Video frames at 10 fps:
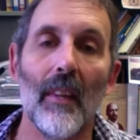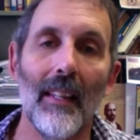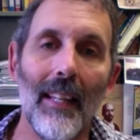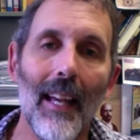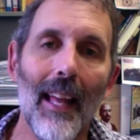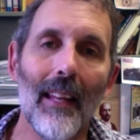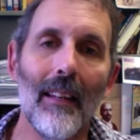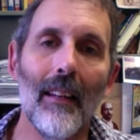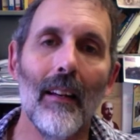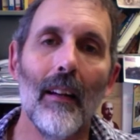In the end,
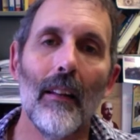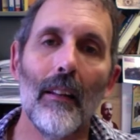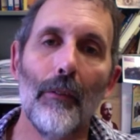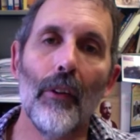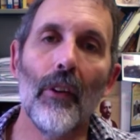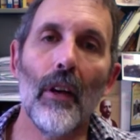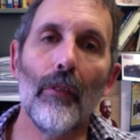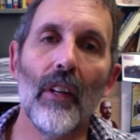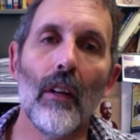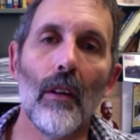the
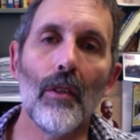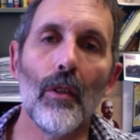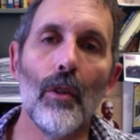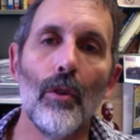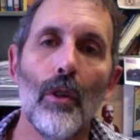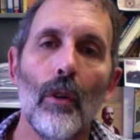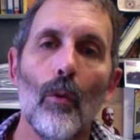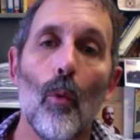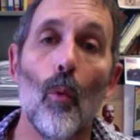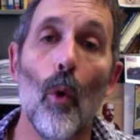Philadelphia Constitution
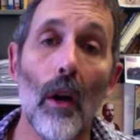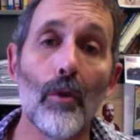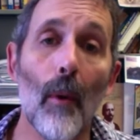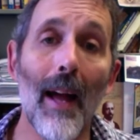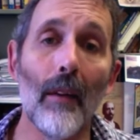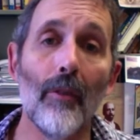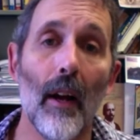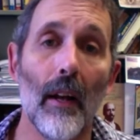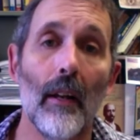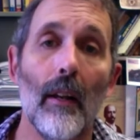was ratified,
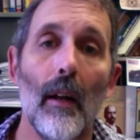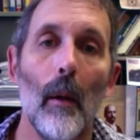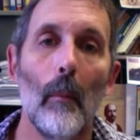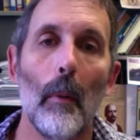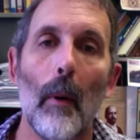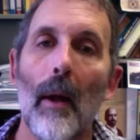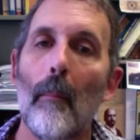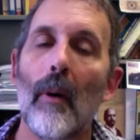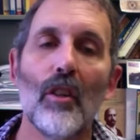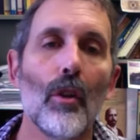but by a
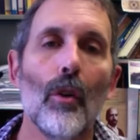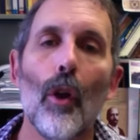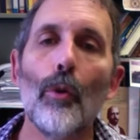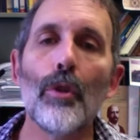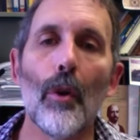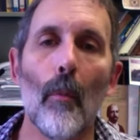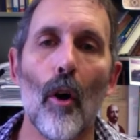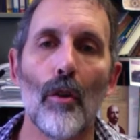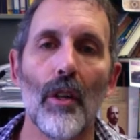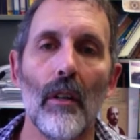much closer
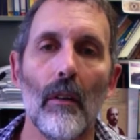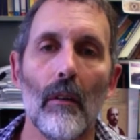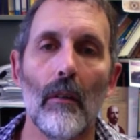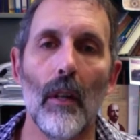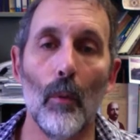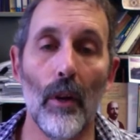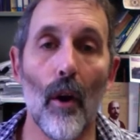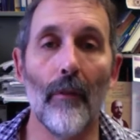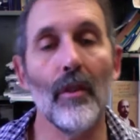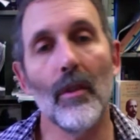margin than we
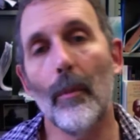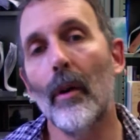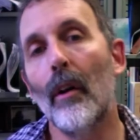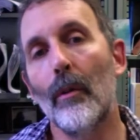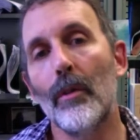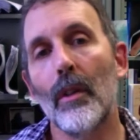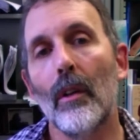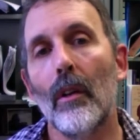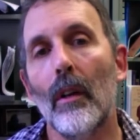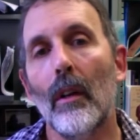often suppose.
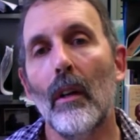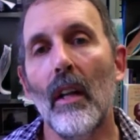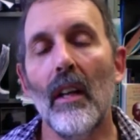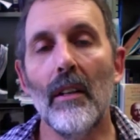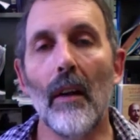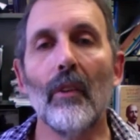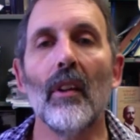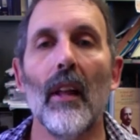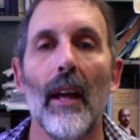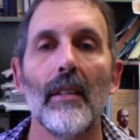
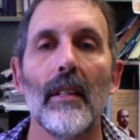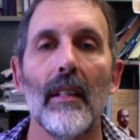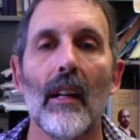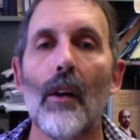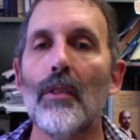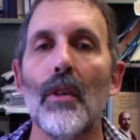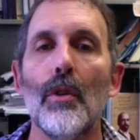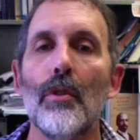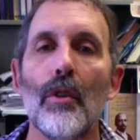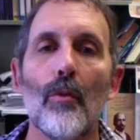Nevertheless, the
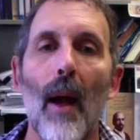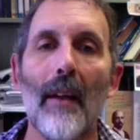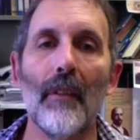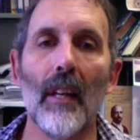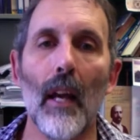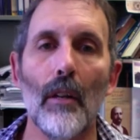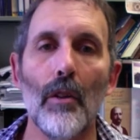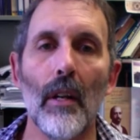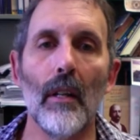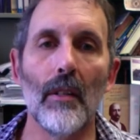Constitution's
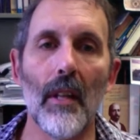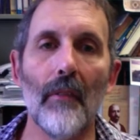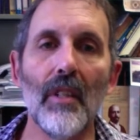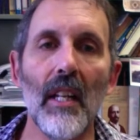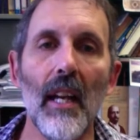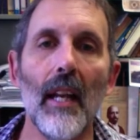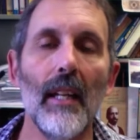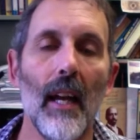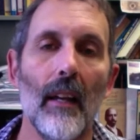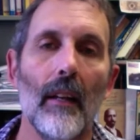ratification in
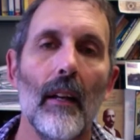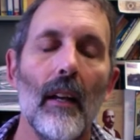1788